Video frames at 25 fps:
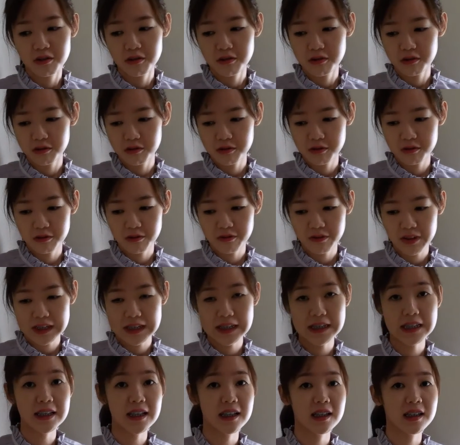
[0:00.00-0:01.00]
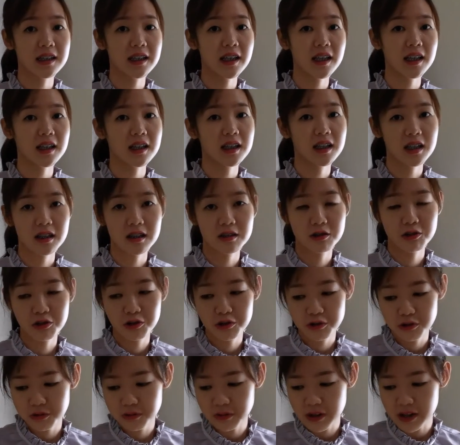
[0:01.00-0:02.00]
to facilitate the
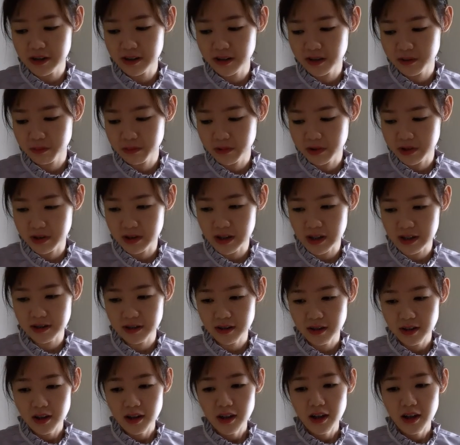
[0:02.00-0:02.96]
shoe wearing process.